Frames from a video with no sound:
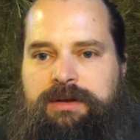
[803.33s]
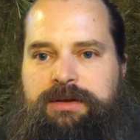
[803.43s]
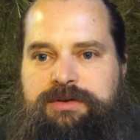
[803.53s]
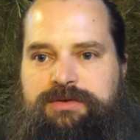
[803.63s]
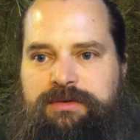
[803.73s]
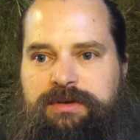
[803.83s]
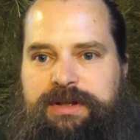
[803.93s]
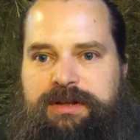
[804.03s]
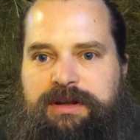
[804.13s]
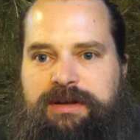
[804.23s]

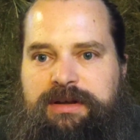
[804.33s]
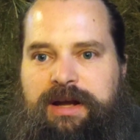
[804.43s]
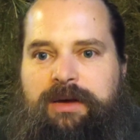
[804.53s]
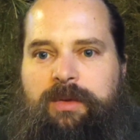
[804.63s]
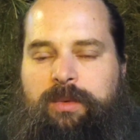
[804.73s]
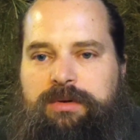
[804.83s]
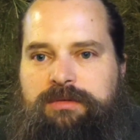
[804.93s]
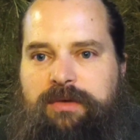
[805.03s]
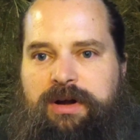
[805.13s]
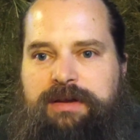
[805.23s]
controlling how the
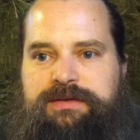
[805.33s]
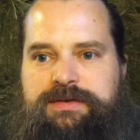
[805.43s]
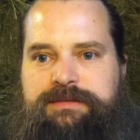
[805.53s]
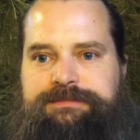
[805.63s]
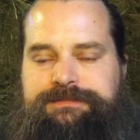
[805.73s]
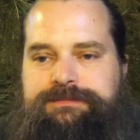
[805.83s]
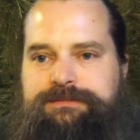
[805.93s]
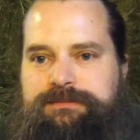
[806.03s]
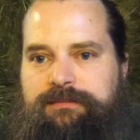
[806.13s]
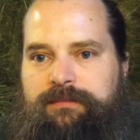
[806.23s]
world runs,
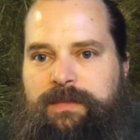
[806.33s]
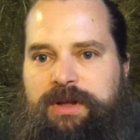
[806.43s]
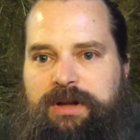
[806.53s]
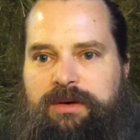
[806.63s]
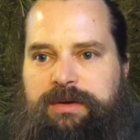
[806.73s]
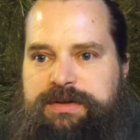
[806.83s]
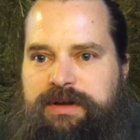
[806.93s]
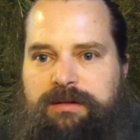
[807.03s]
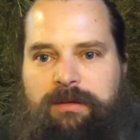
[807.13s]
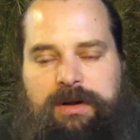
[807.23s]
it's
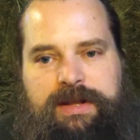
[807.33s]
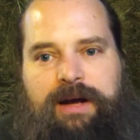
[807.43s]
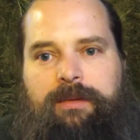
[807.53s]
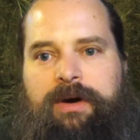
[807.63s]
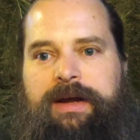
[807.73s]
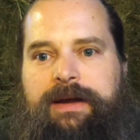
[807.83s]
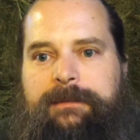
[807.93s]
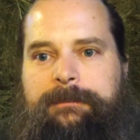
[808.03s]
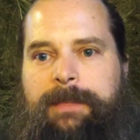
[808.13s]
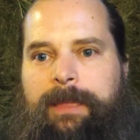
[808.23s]
going to run that way.
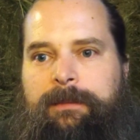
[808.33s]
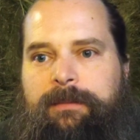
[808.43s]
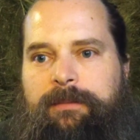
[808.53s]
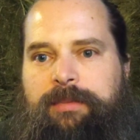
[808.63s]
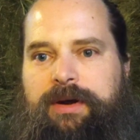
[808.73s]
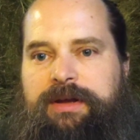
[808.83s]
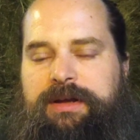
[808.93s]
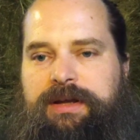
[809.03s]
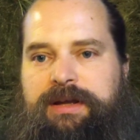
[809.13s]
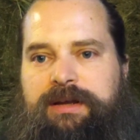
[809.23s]
But
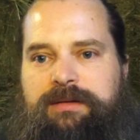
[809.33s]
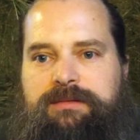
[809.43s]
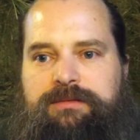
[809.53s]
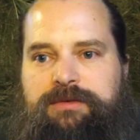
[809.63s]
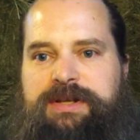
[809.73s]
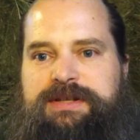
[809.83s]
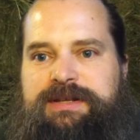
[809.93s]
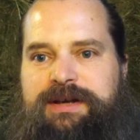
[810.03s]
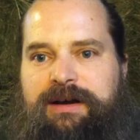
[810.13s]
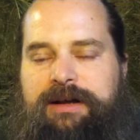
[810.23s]
in
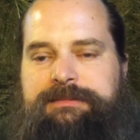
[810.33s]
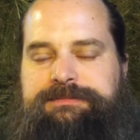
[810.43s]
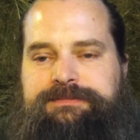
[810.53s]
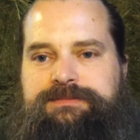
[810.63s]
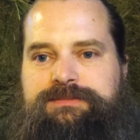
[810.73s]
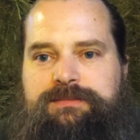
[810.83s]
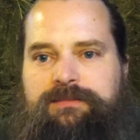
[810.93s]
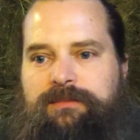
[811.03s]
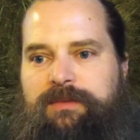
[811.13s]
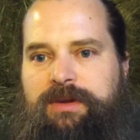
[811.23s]
recent time,
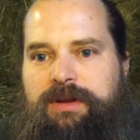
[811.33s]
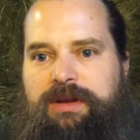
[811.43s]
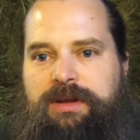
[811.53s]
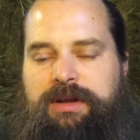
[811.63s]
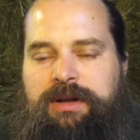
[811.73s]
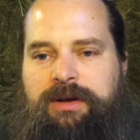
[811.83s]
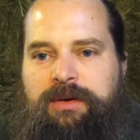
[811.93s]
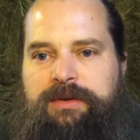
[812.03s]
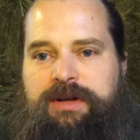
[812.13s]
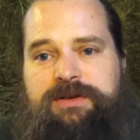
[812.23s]

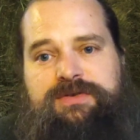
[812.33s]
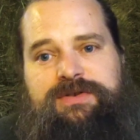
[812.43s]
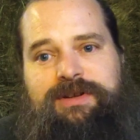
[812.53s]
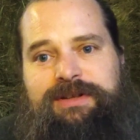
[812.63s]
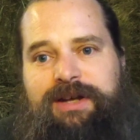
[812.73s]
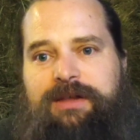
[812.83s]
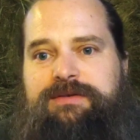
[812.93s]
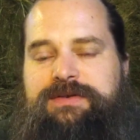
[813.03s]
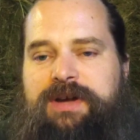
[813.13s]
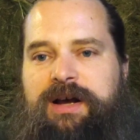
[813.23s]
the countries on the
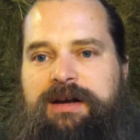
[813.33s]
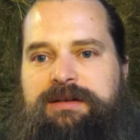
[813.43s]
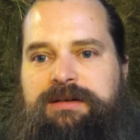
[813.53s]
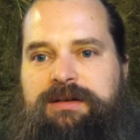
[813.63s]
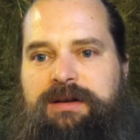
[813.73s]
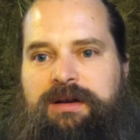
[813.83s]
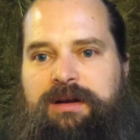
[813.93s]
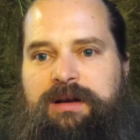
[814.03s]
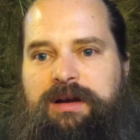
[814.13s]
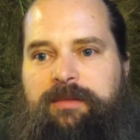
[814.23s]
other side
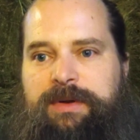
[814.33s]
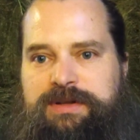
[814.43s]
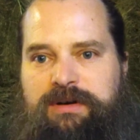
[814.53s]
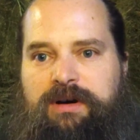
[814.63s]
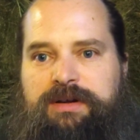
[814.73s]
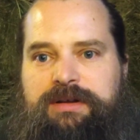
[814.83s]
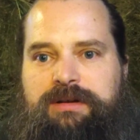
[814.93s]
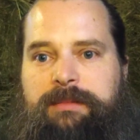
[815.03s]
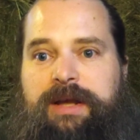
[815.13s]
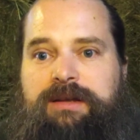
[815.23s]
have been talking
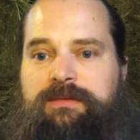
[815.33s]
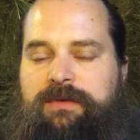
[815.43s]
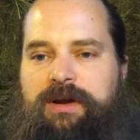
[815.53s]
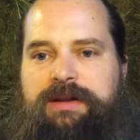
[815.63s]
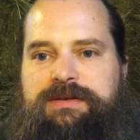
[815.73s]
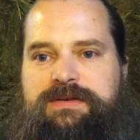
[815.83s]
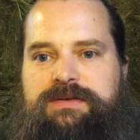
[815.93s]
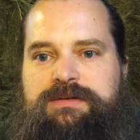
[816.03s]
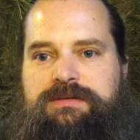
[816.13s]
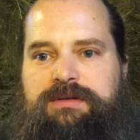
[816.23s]
and making
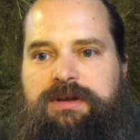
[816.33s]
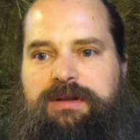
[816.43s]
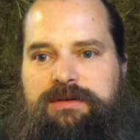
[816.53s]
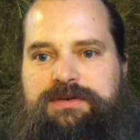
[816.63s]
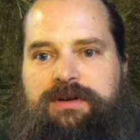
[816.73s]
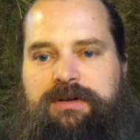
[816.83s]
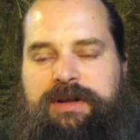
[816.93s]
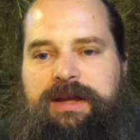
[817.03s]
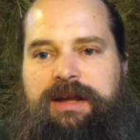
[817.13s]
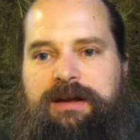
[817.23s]
friends, and they're starting
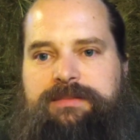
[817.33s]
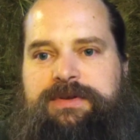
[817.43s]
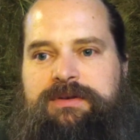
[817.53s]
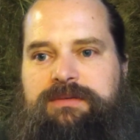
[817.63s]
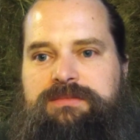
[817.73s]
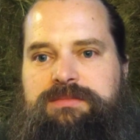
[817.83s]
to gang up too,